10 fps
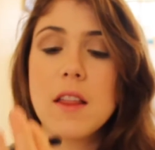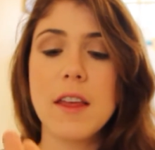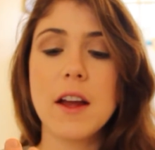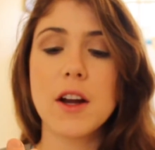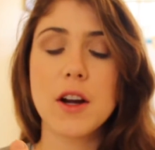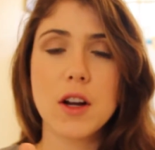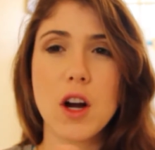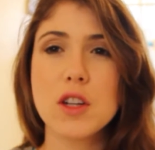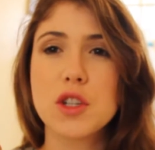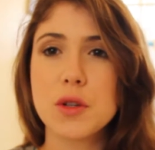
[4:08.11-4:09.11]
They're
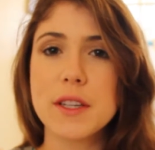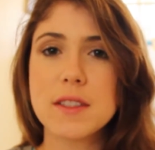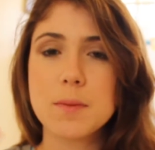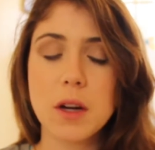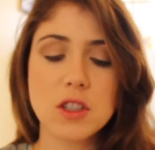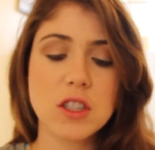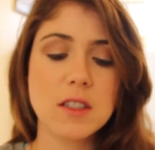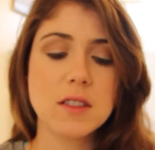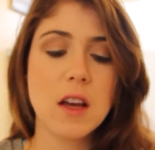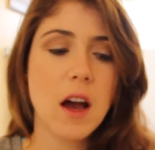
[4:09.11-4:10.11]
called crease
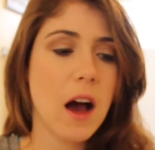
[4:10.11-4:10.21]
brushes.